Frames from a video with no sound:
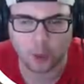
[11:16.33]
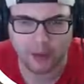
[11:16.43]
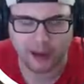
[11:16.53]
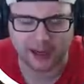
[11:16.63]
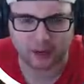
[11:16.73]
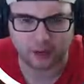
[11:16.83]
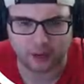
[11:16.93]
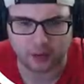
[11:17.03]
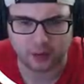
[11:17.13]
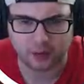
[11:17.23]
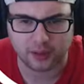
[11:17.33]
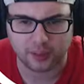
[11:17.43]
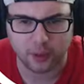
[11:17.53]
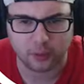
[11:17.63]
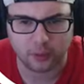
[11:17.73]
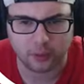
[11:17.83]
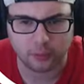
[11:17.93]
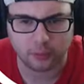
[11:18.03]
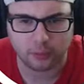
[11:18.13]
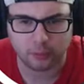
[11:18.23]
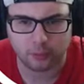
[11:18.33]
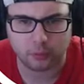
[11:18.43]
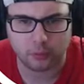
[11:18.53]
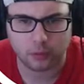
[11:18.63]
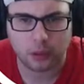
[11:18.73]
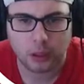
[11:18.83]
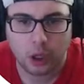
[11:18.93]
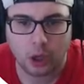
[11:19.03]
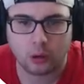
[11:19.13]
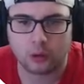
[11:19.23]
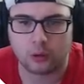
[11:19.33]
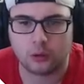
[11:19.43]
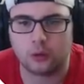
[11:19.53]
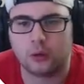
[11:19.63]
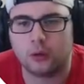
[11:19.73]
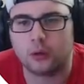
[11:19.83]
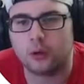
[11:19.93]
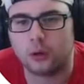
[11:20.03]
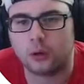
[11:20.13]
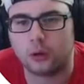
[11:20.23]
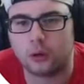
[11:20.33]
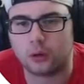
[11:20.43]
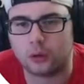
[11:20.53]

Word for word: back here on the demo. Oh! oh.